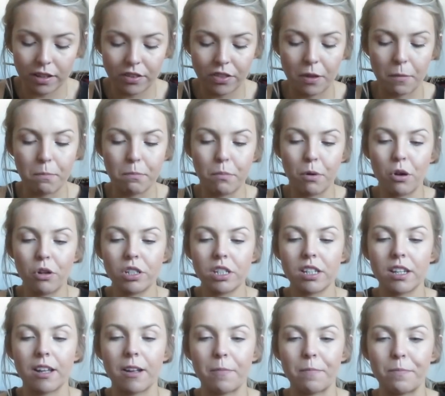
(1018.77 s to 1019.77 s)
and the
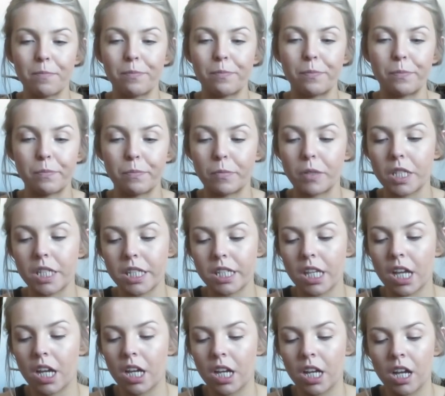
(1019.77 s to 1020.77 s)

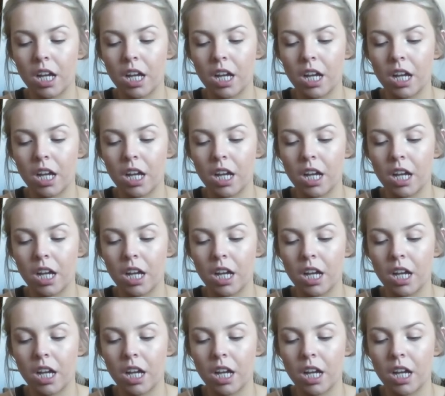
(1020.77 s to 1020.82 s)
bottoms